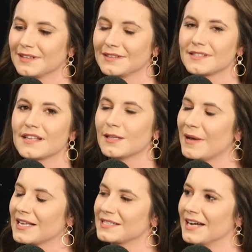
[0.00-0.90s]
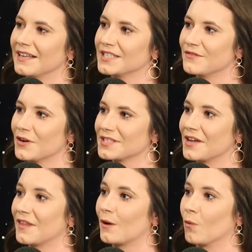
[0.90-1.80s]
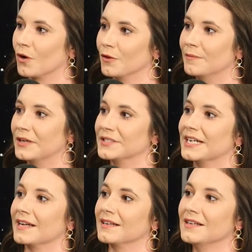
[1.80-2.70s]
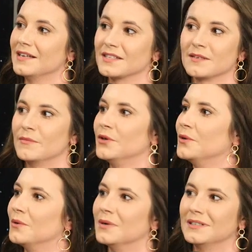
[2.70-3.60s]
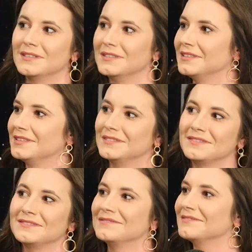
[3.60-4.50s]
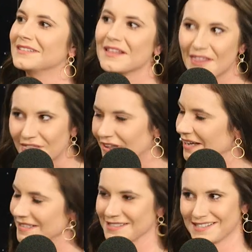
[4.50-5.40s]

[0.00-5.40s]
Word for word: let's let the past die. Let's focus on like world building, some new things.